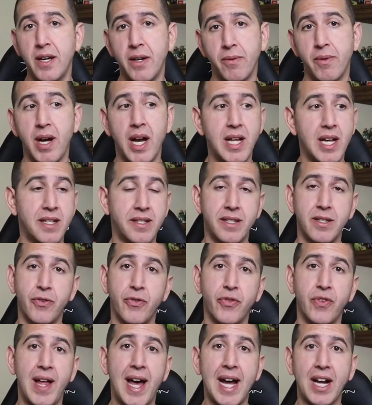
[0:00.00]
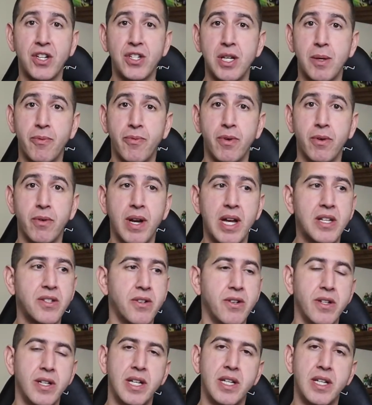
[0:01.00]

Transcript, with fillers: right? It's the flagship for Razer.